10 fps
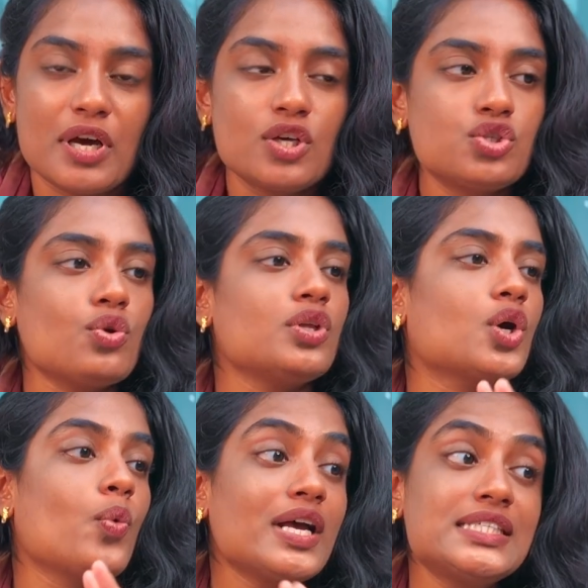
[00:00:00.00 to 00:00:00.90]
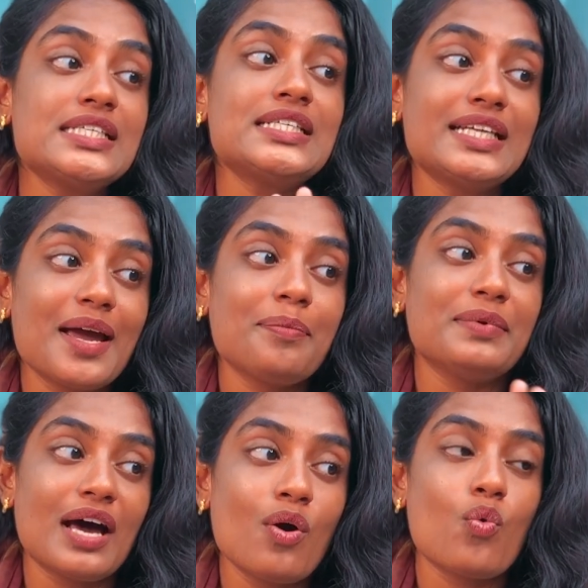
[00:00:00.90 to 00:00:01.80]
So the question type,
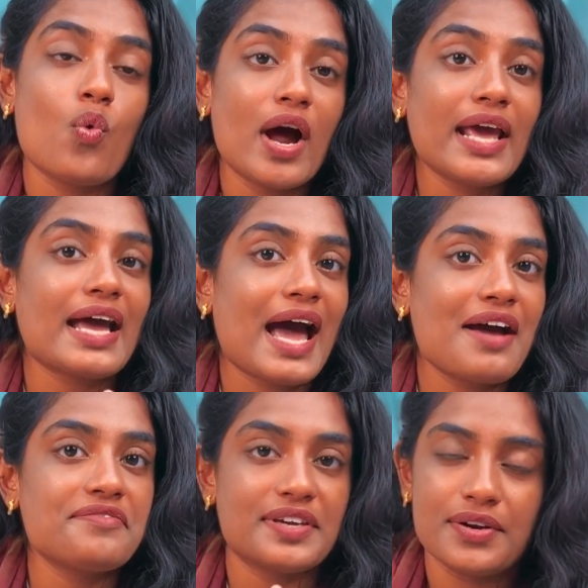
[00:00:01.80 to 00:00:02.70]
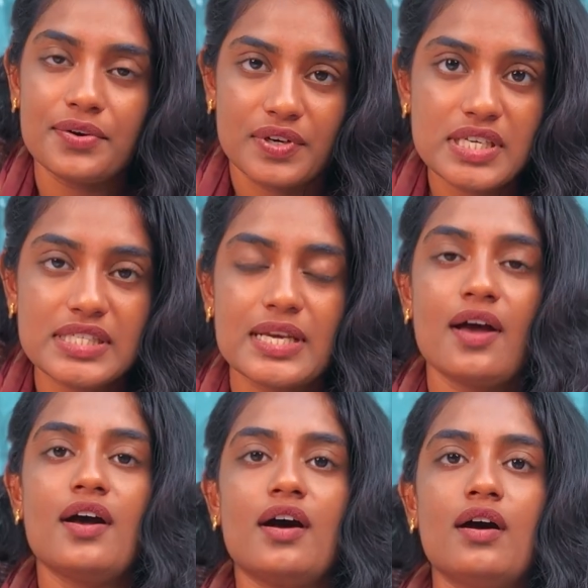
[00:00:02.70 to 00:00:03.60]
now what I have here is
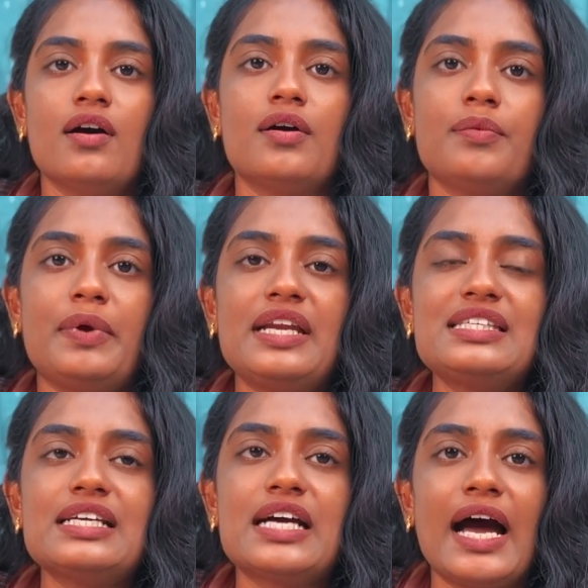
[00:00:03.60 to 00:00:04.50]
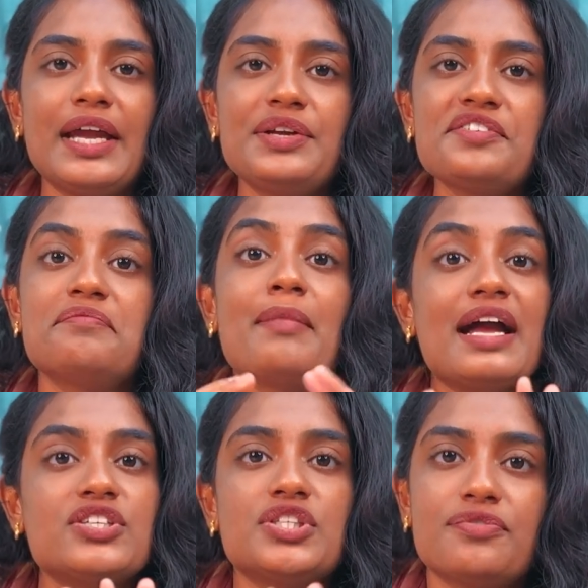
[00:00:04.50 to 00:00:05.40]
it is a kind of
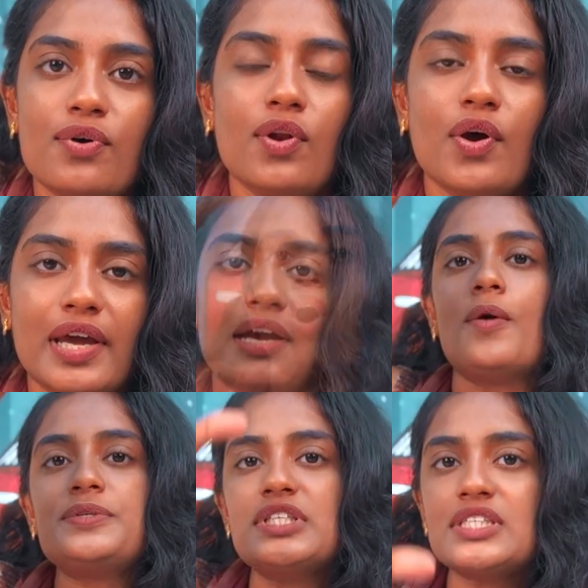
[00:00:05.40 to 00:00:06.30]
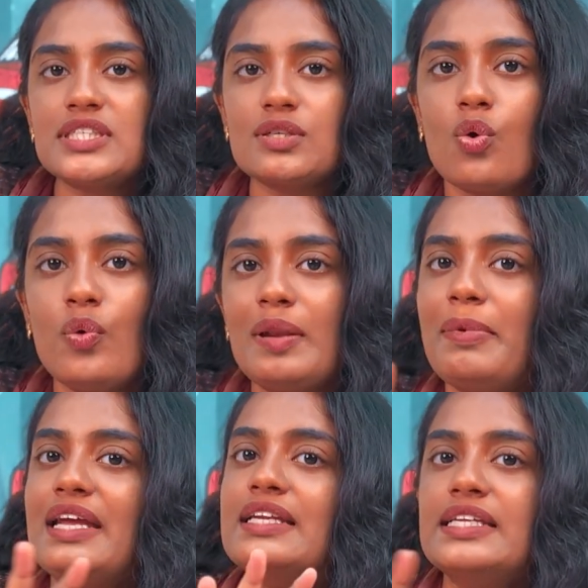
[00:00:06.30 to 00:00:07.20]
match the following. Options will
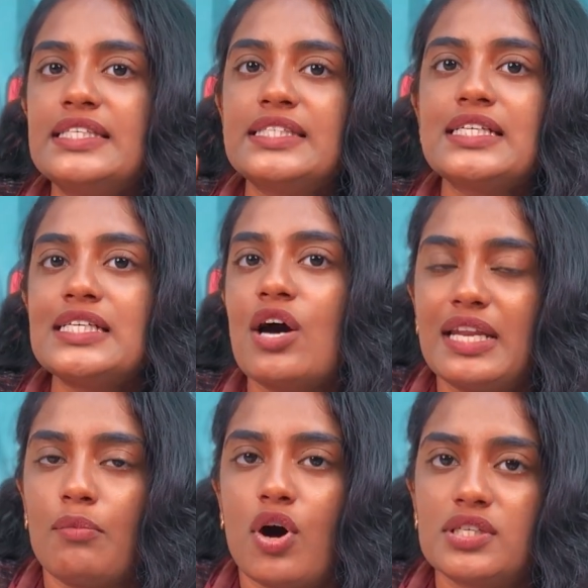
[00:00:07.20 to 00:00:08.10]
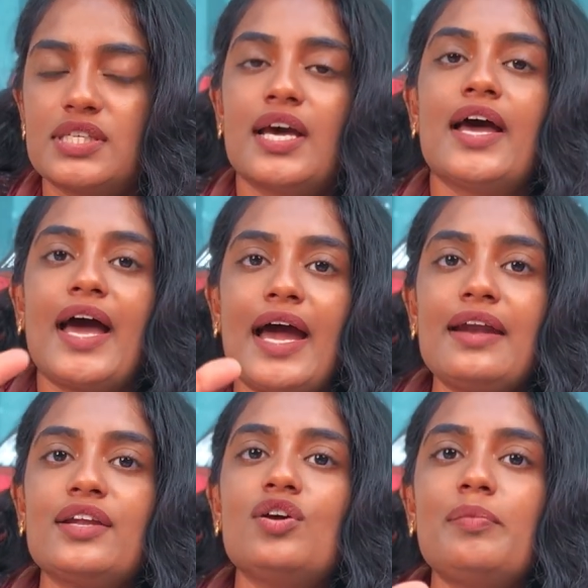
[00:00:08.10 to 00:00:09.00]
be listed in a box,
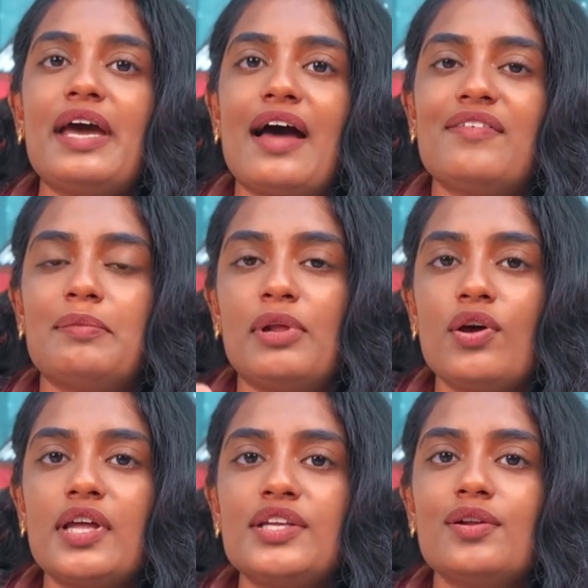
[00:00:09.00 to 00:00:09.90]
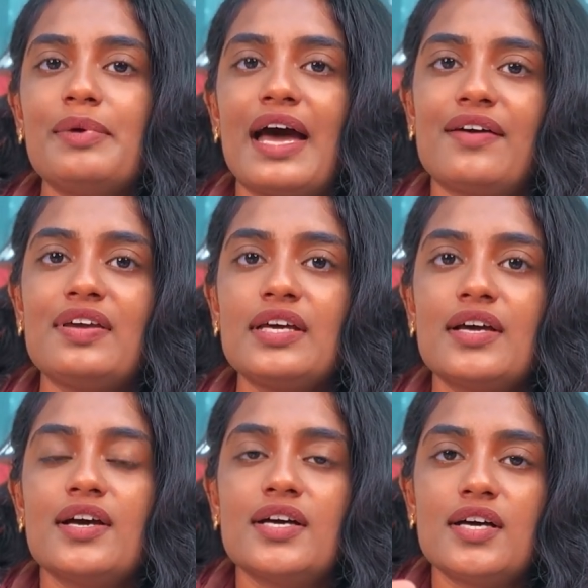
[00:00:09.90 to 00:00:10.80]
and you'll be having below that, you'll be having
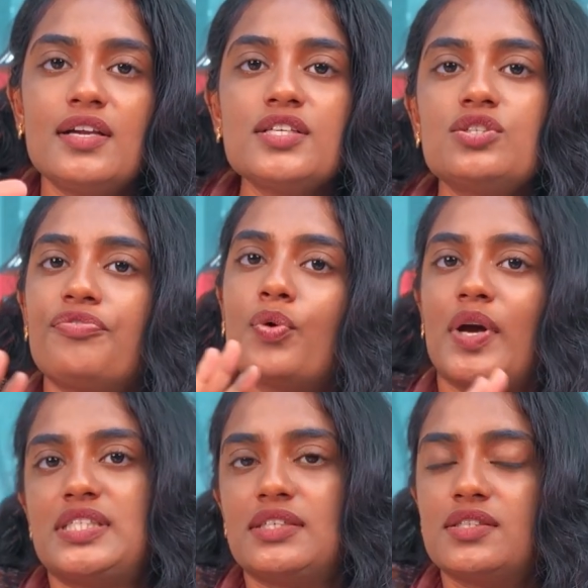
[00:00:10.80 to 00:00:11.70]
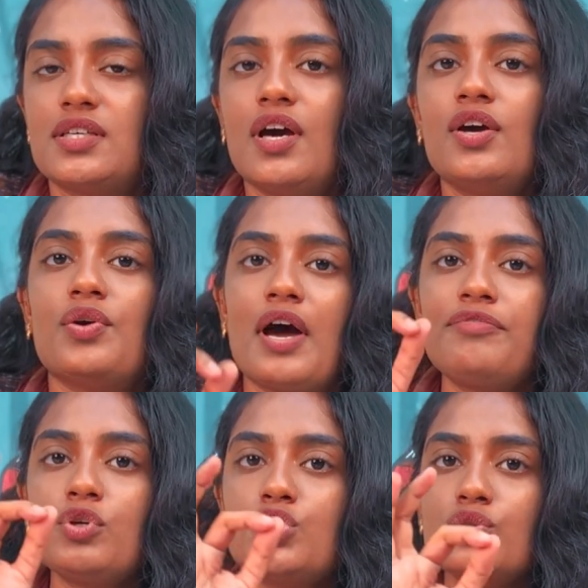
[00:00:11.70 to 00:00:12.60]
a list of questions. You have
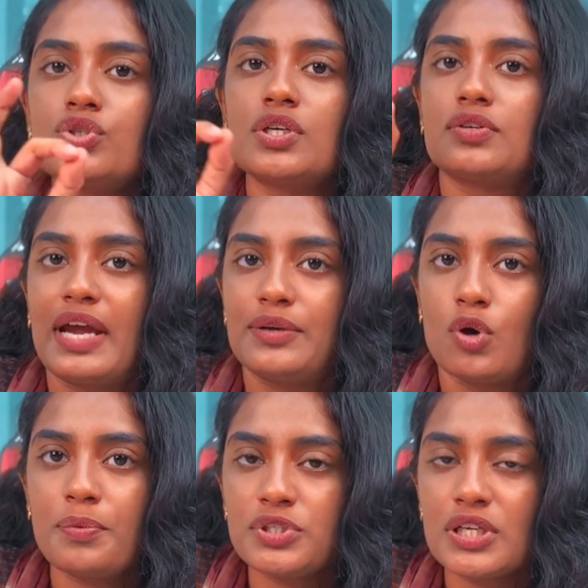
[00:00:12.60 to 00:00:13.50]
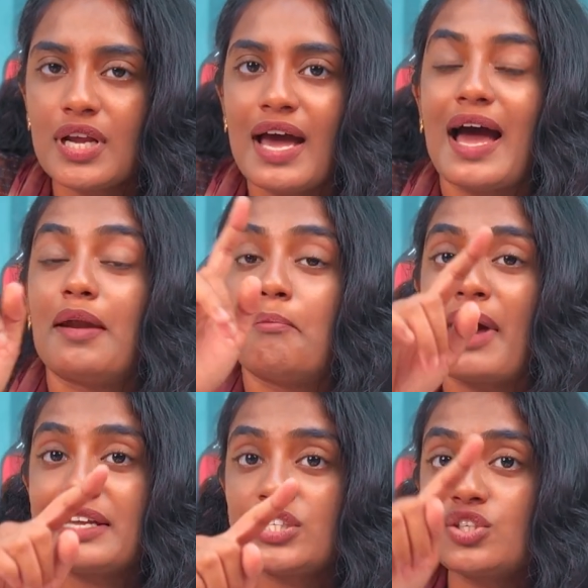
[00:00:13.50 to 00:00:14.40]
to choose the right option and
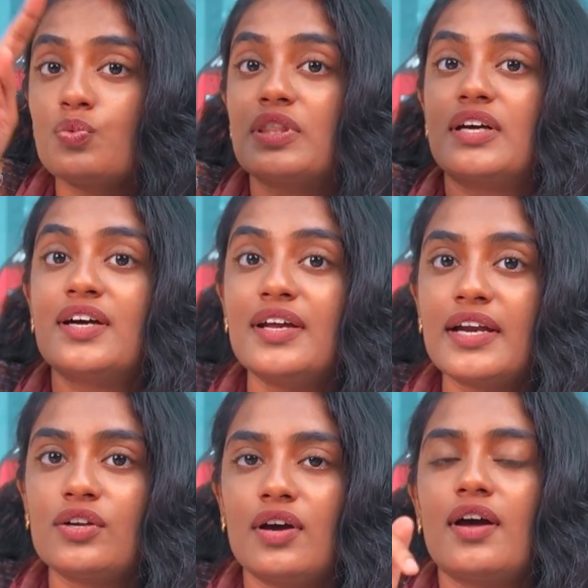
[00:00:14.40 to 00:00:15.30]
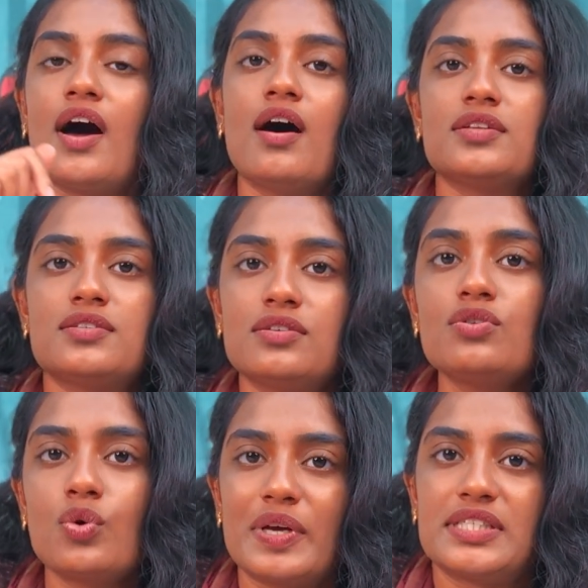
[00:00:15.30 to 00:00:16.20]
match it with the correct answers
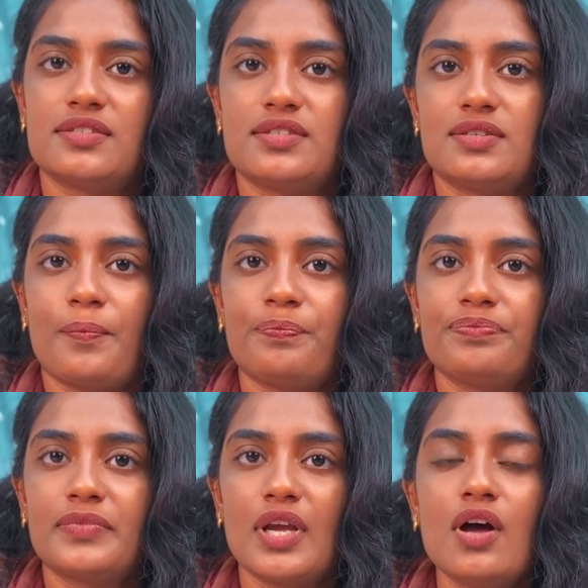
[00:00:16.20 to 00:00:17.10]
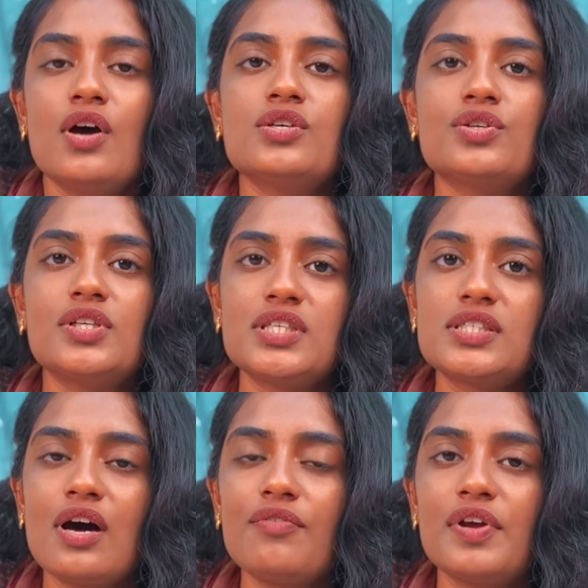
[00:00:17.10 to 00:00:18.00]
or questions. So this
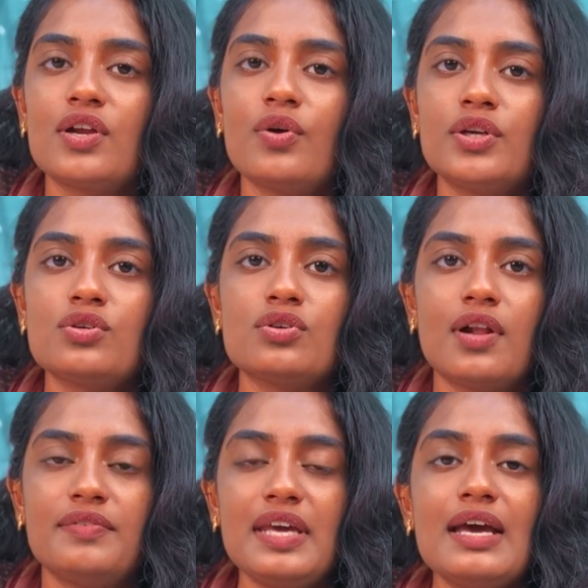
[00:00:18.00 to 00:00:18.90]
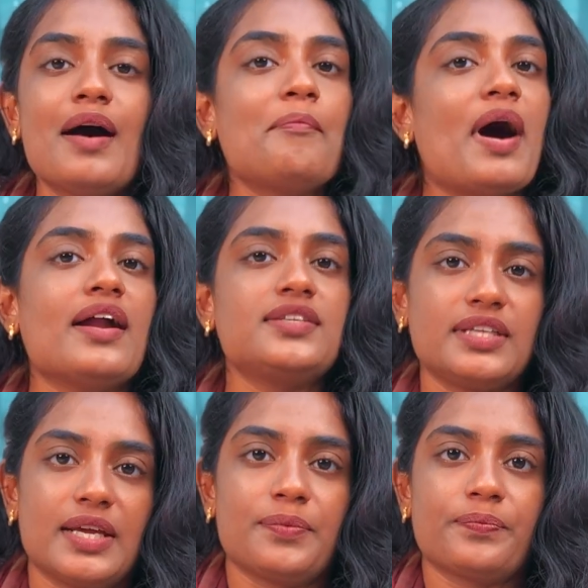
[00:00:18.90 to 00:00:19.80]
is how we are going to solve the part
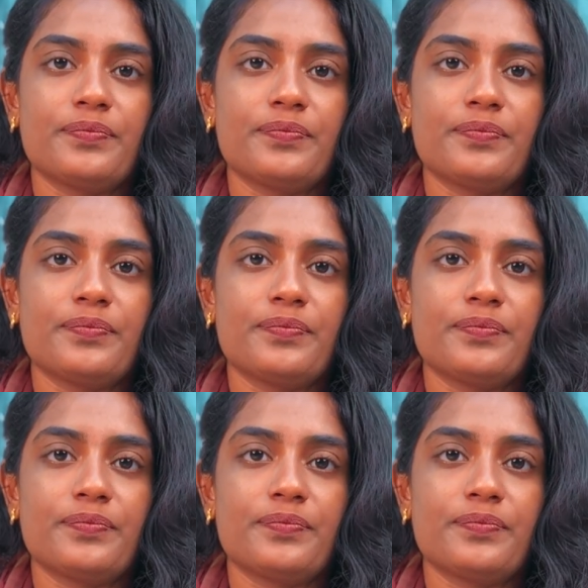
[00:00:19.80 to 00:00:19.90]
3.